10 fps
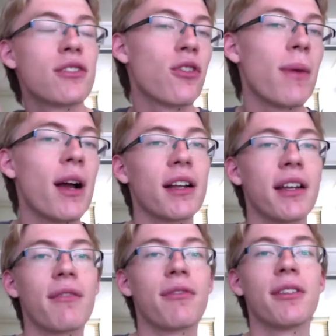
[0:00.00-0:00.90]
strong
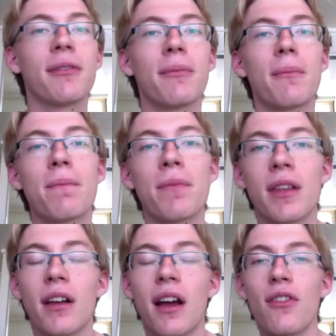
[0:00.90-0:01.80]
marketing effort.
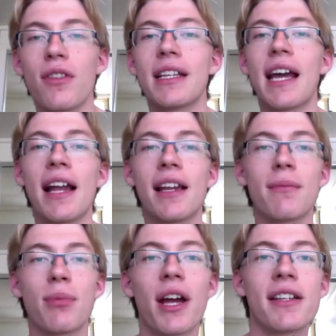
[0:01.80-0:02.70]
I don't think the Alien
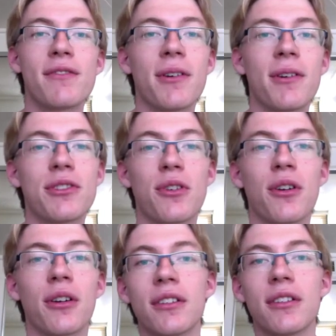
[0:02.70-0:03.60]
brand is very
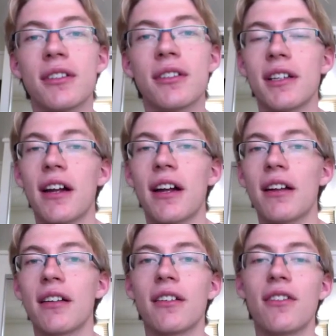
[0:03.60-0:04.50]
strong,
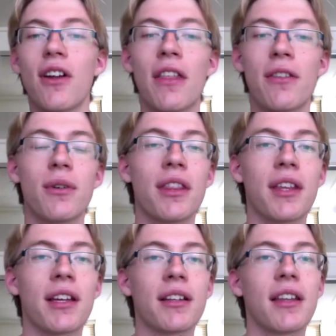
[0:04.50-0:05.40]
and neither do I
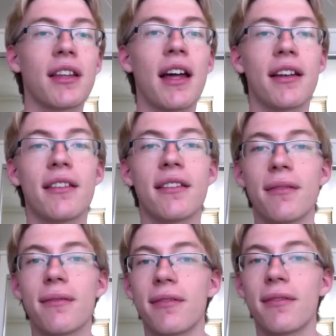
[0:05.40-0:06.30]
think that.
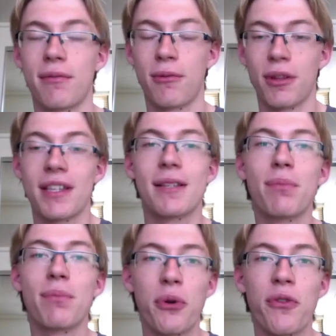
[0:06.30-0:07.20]
Well, this is
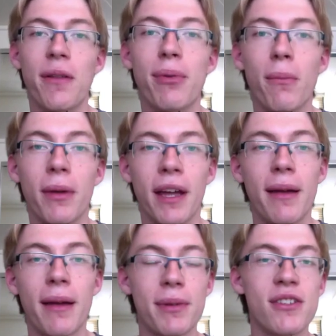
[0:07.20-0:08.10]
proof that
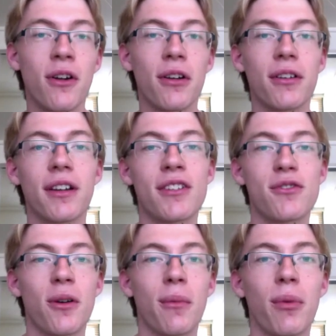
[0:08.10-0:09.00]
Blomkamp is not a
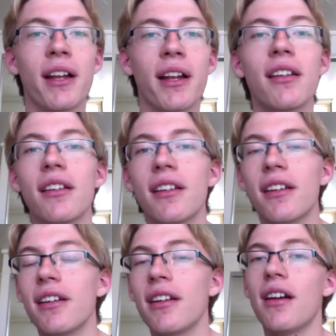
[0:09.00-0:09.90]
strong brand.
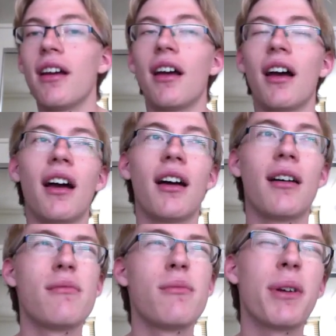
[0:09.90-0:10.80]

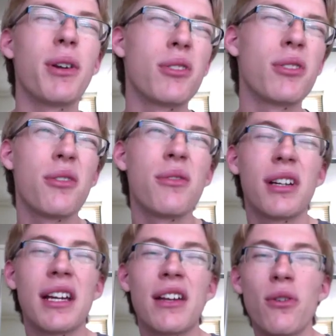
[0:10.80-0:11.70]
But
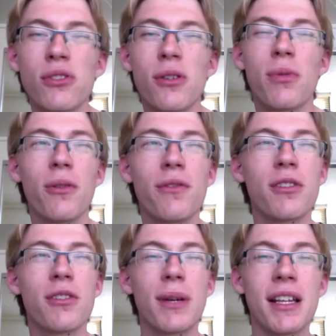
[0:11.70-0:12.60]
it also proves
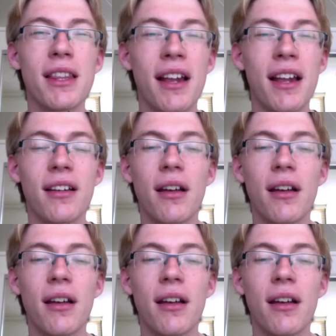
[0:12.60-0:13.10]
to me that